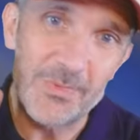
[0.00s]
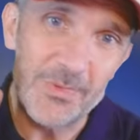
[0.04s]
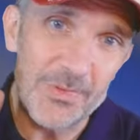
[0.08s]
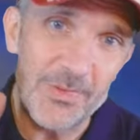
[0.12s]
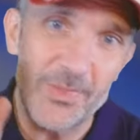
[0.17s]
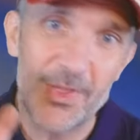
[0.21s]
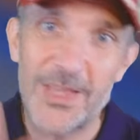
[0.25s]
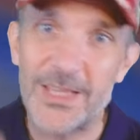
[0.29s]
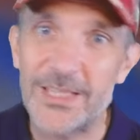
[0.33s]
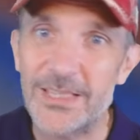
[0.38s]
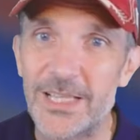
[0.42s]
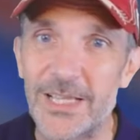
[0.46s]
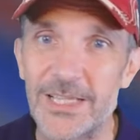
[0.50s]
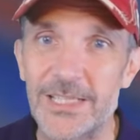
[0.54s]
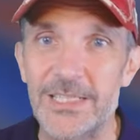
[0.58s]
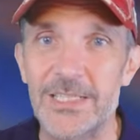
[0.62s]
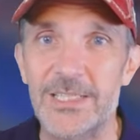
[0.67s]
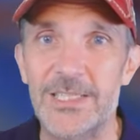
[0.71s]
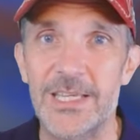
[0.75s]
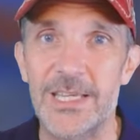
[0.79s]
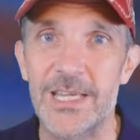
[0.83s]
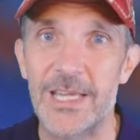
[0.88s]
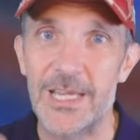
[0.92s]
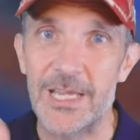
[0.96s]
Think like a
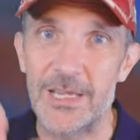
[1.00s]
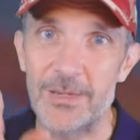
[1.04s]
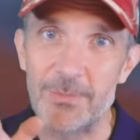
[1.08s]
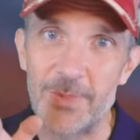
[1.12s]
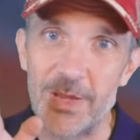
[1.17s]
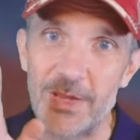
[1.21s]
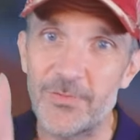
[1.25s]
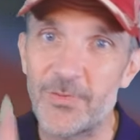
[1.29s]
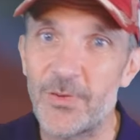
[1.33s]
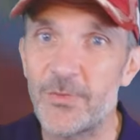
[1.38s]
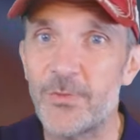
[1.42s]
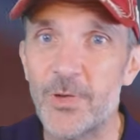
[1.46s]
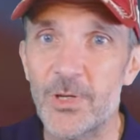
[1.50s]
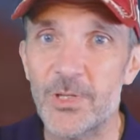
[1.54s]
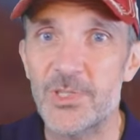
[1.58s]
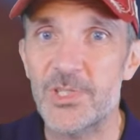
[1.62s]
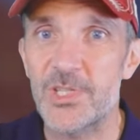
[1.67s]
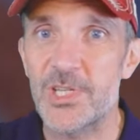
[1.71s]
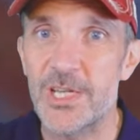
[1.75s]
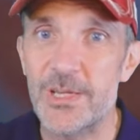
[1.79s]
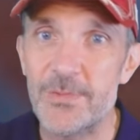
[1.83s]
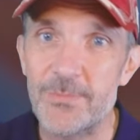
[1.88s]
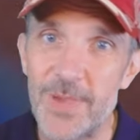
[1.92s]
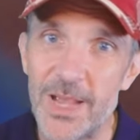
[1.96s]
team. If you've got
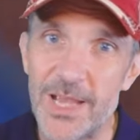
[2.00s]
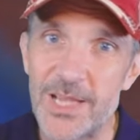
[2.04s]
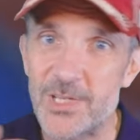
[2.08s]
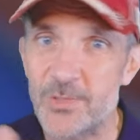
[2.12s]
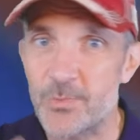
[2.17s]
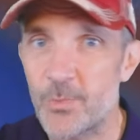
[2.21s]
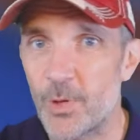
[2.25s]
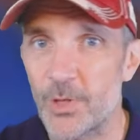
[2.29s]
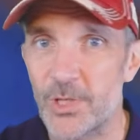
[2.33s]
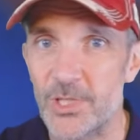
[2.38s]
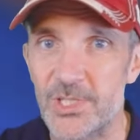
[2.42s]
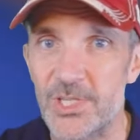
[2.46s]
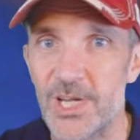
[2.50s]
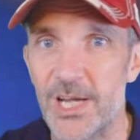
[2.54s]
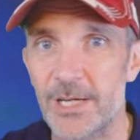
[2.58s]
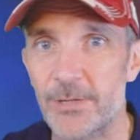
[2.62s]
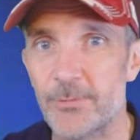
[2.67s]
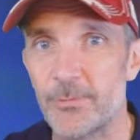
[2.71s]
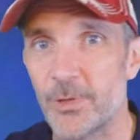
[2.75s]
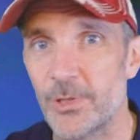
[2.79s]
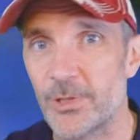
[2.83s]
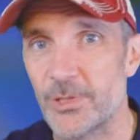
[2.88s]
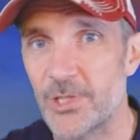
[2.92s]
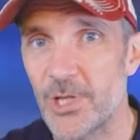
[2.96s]
teammates, one attack,
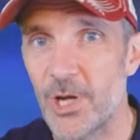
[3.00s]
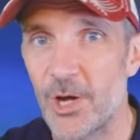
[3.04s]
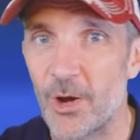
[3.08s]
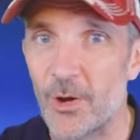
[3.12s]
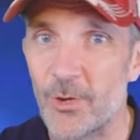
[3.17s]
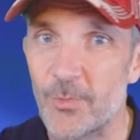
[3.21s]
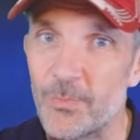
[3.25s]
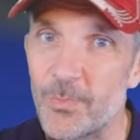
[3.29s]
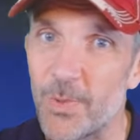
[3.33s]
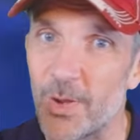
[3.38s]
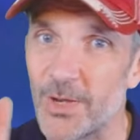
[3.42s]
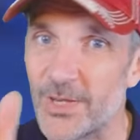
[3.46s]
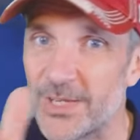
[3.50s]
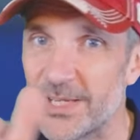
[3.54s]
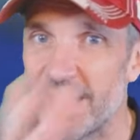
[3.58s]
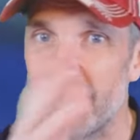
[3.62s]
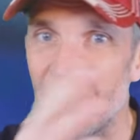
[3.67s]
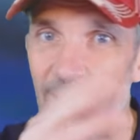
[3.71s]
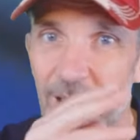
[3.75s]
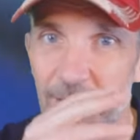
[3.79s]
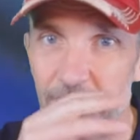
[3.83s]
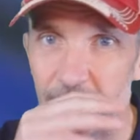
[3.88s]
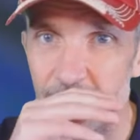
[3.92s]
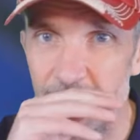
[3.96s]
one don't. But
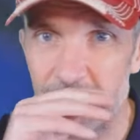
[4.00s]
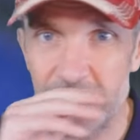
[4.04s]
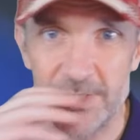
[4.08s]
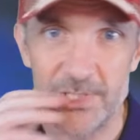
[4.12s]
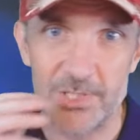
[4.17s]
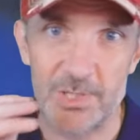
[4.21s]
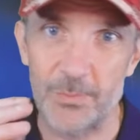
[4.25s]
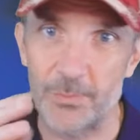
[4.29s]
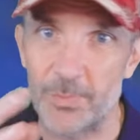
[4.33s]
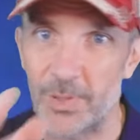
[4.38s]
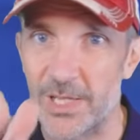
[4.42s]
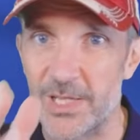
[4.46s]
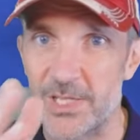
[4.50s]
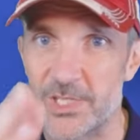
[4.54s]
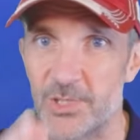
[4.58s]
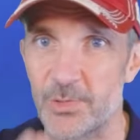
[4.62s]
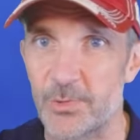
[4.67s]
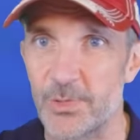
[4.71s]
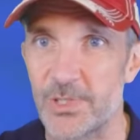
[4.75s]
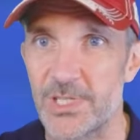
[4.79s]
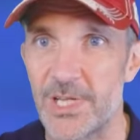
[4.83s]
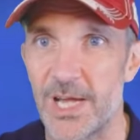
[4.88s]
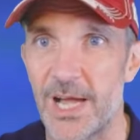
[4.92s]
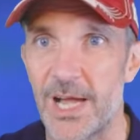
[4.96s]
yeah, this is the place to
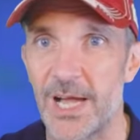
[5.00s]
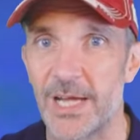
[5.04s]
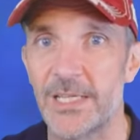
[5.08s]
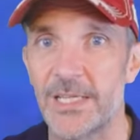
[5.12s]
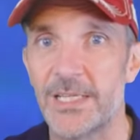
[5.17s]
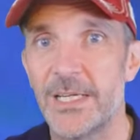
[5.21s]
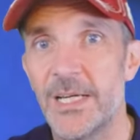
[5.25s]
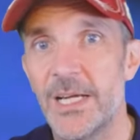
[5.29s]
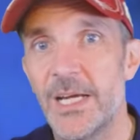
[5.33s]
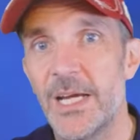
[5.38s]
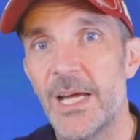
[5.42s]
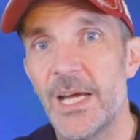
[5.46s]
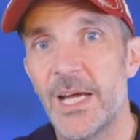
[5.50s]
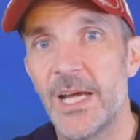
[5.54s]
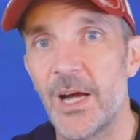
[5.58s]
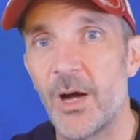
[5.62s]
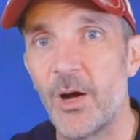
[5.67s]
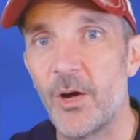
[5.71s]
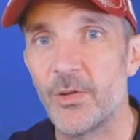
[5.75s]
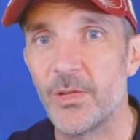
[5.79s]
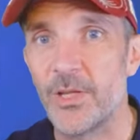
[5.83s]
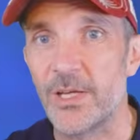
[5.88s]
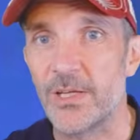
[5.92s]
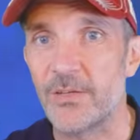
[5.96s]
attack
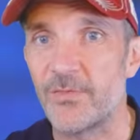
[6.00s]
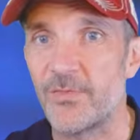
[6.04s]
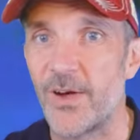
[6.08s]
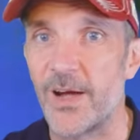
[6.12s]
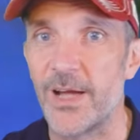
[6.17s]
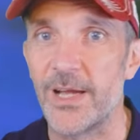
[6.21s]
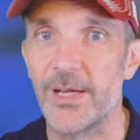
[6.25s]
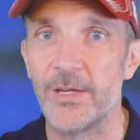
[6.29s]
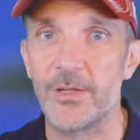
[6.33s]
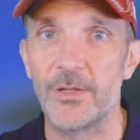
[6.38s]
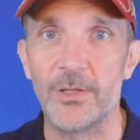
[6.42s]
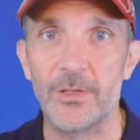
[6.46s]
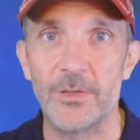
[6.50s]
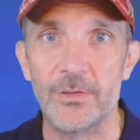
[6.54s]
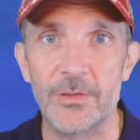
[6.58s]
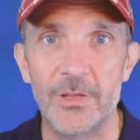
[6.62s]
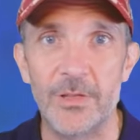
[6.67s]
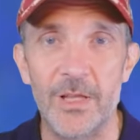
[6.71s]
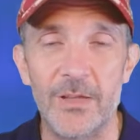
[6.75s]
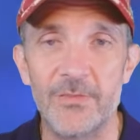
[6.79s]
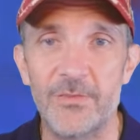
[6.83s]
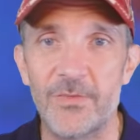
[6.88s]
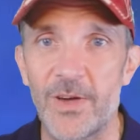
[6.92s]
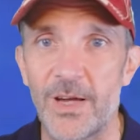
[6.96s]
on that final
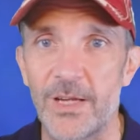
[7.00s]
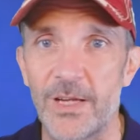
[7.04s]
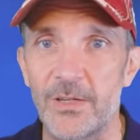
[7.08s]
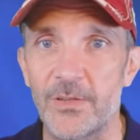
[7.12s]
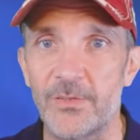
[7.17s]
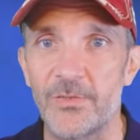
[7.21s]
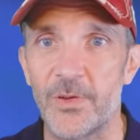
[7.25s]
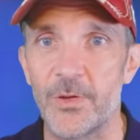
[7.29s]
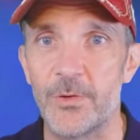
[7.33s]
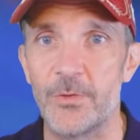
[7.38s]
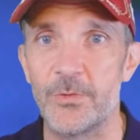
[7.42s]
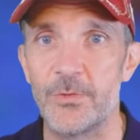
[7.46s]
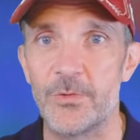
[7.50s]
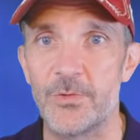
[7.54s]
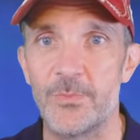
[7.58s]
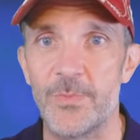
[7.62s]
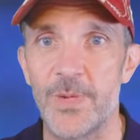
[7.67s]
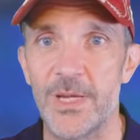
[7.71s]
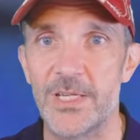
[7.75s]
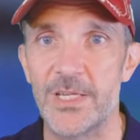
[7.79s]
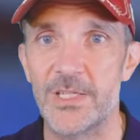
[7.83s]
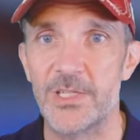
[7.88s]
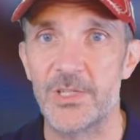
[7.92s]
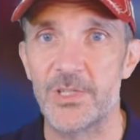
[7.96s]
few hundred
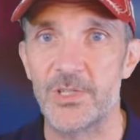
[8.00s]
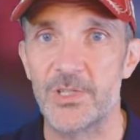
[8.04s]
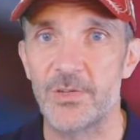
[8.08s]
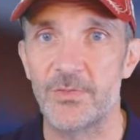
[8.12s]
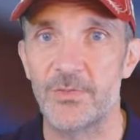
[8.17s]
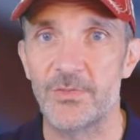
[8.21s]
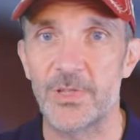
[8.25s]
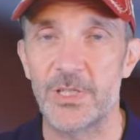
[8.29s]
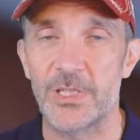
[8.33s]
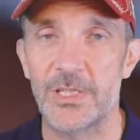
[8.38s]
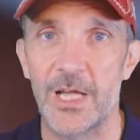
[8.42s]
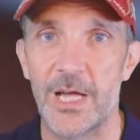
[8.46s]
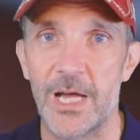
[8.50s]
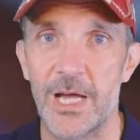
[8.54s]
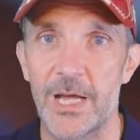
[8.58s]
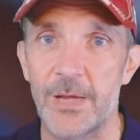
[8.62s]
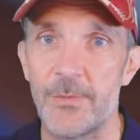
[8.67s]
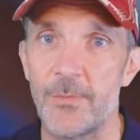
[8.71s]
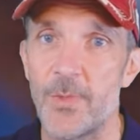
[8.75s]
meters of the climb.